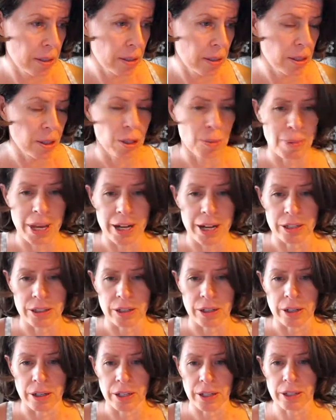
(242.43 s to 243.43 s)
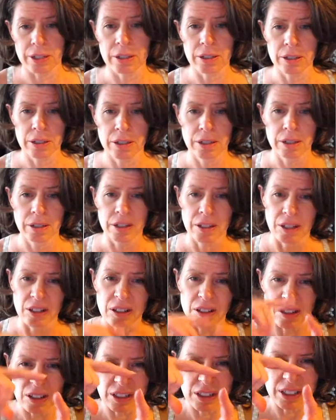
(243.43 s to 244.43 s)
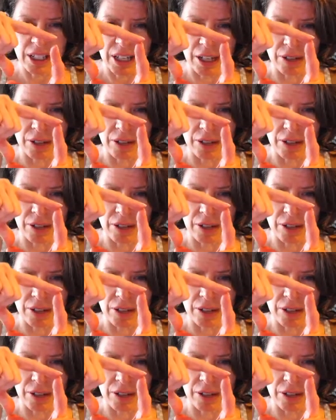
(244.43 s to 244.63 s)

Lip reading: the Panasonic. It looks like a